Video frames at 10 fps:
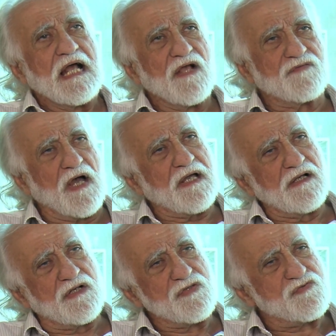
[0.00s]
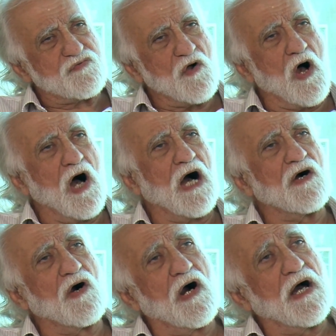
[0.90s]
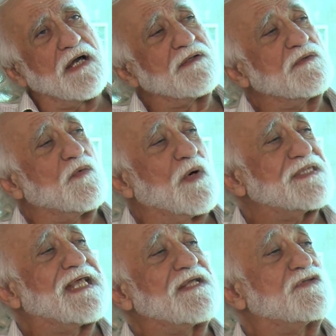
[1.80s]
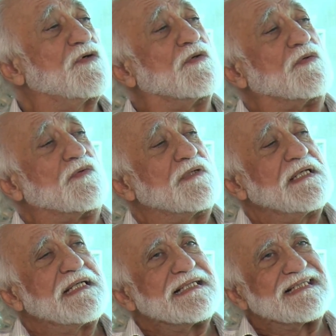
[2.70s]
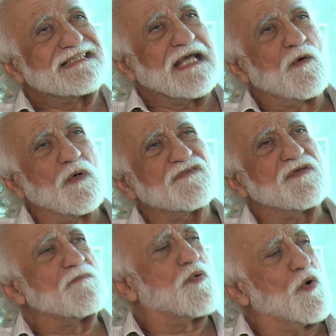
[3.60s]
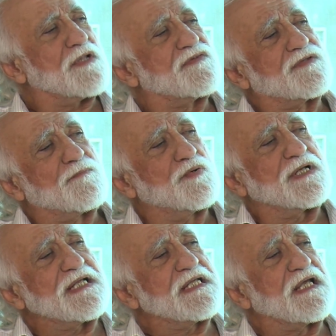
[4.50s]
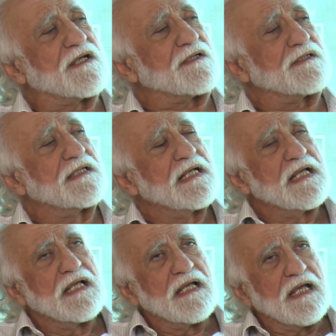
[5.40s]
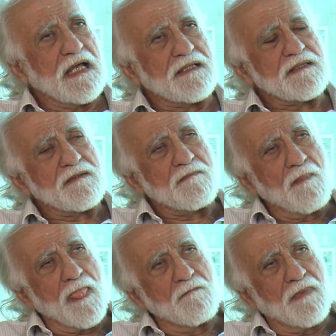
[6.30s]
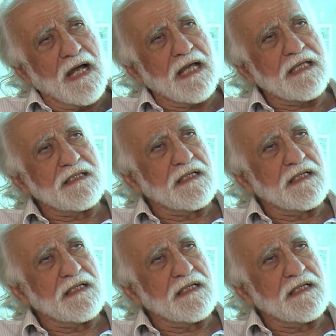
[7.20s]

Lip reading: And so I could draw on what they do to say what's important to put in here. And my,